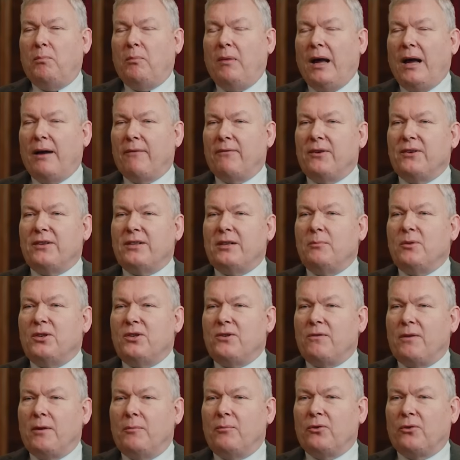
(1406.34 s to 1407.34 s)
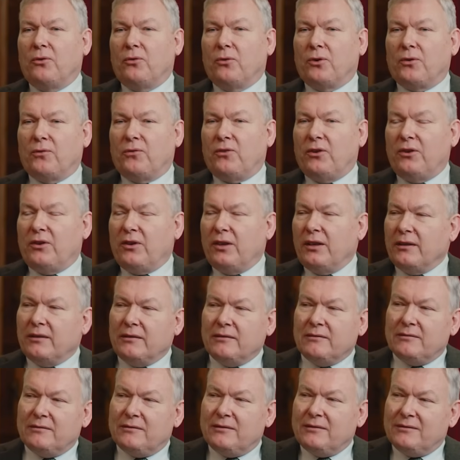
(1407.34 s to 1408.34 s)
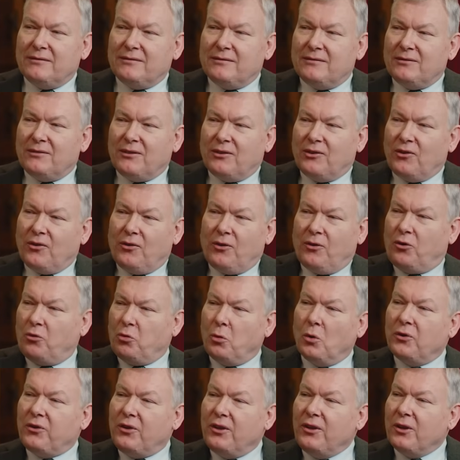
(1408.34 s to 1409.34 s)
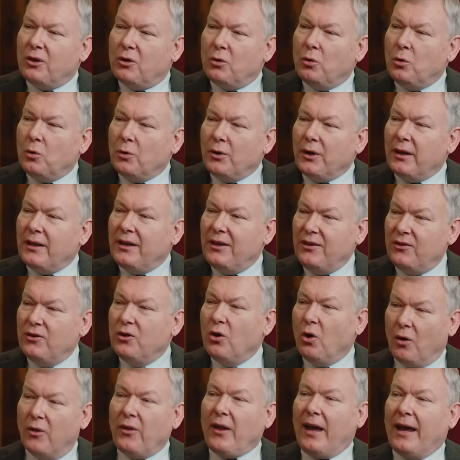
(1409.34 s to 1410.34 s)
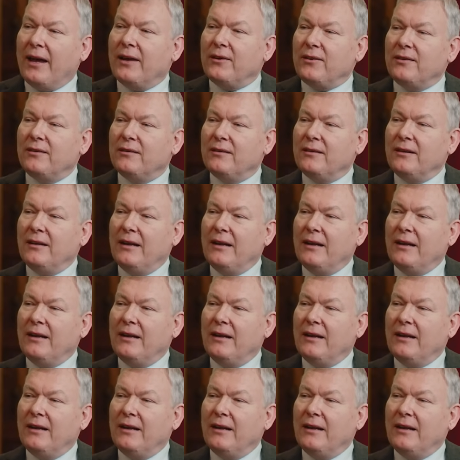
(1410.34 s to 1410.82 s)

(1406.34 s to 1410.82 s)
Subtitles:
have this image of him as sort of sitting, the SWAT in the corner. He's not that.